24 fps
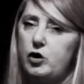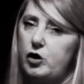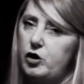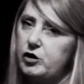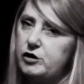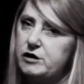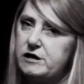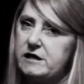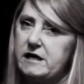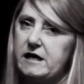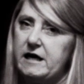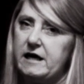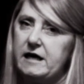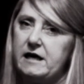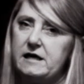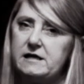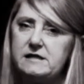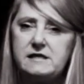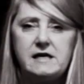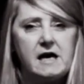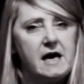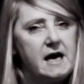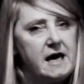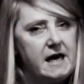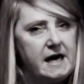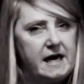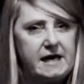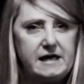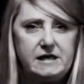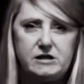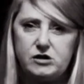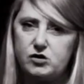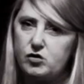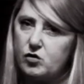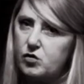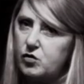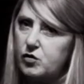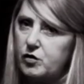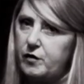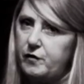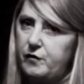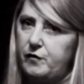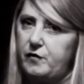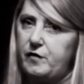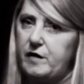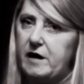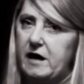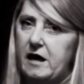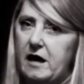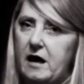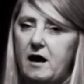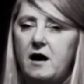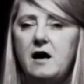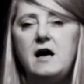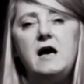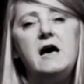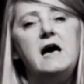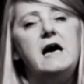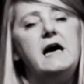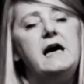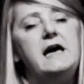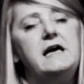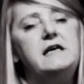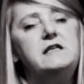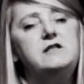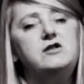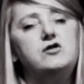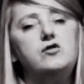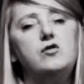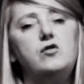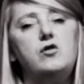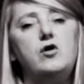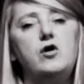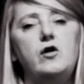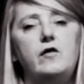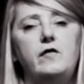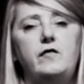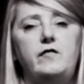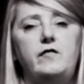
her tears, he saw the fear, he saw her